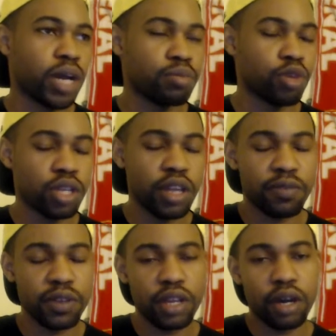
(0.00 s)
Bayern Munich
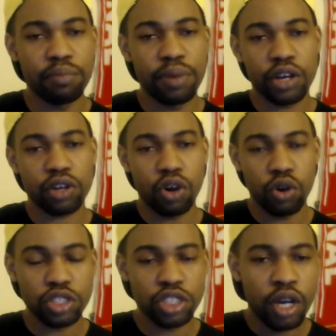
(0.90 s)
definitely a better
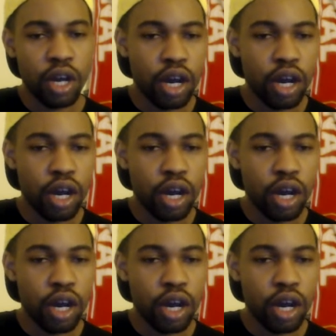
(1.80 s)
coach.